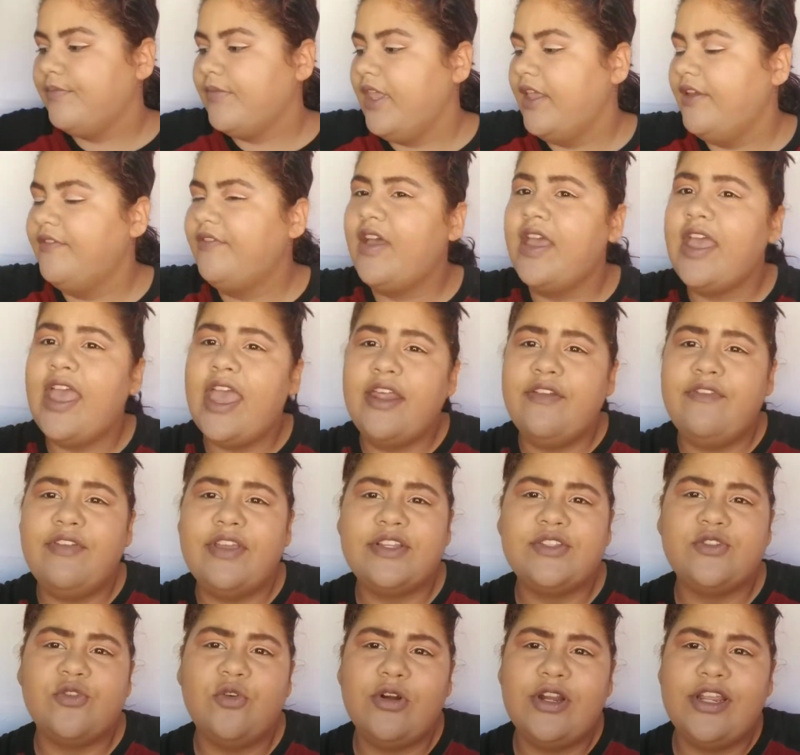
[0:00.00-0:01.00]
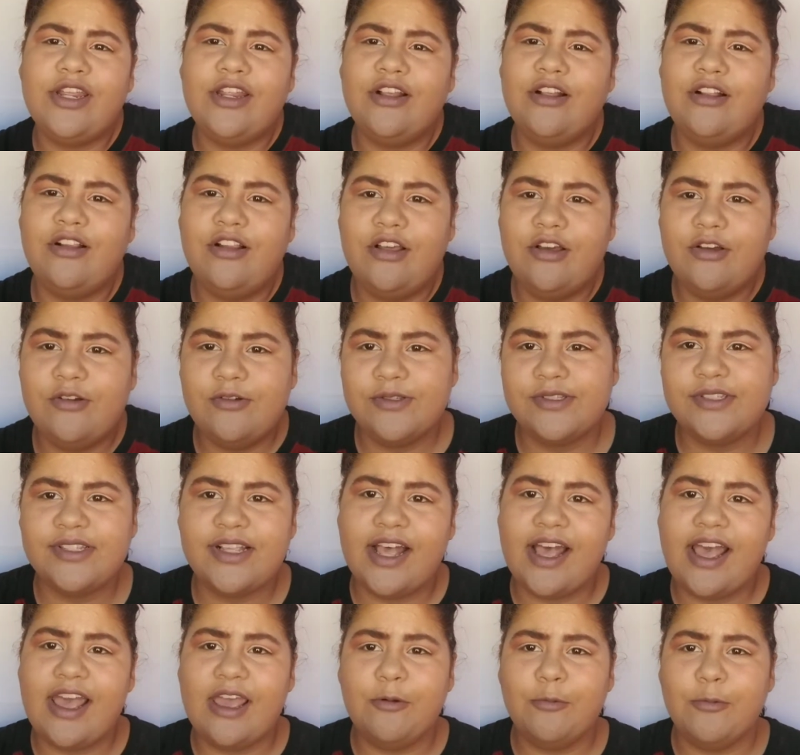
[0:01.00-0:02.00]
If I had Victorian clothes,
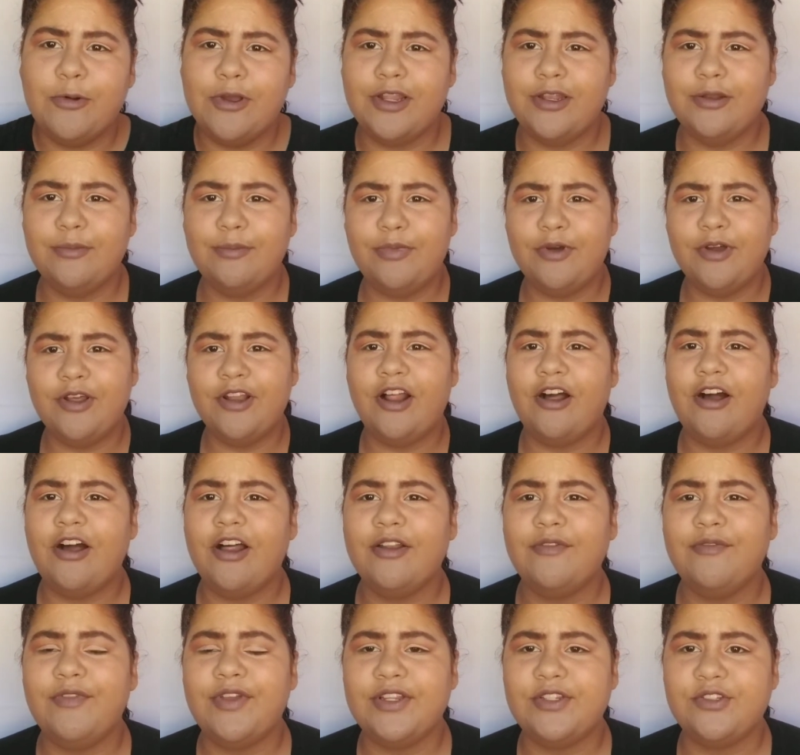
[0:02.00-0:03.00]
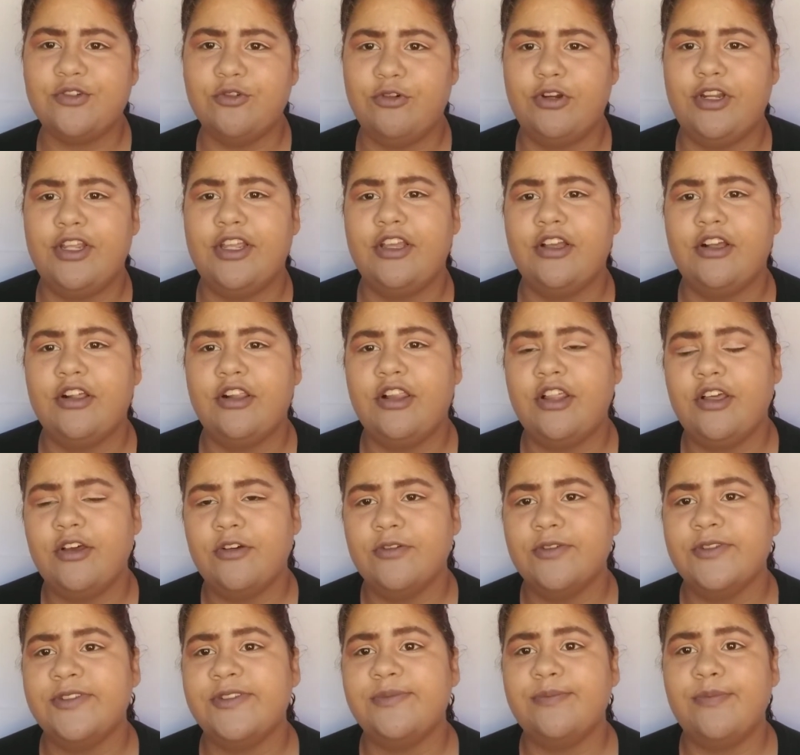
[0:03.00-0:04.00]
I would put on Victorian
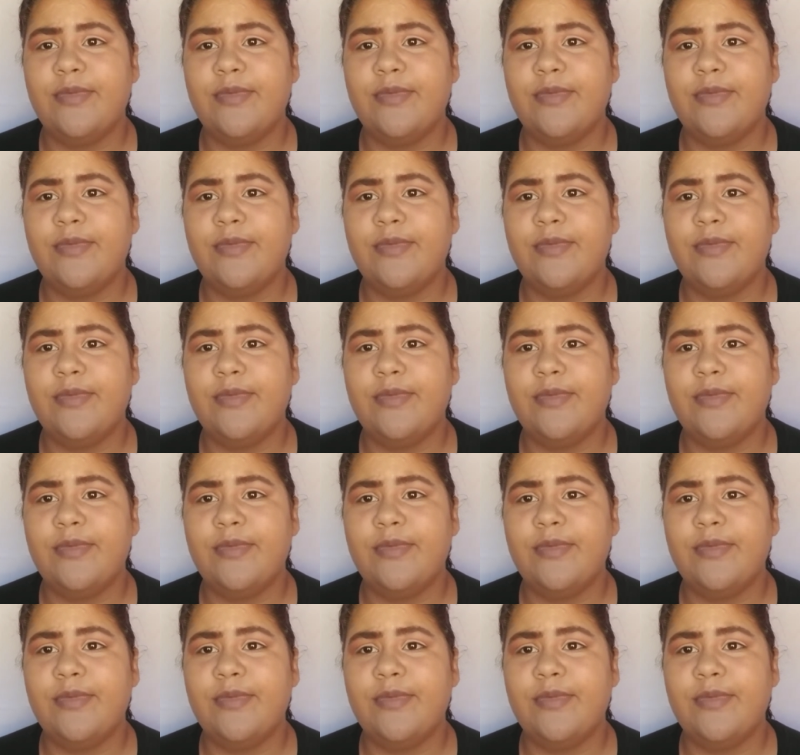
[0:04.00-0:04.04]
clothes,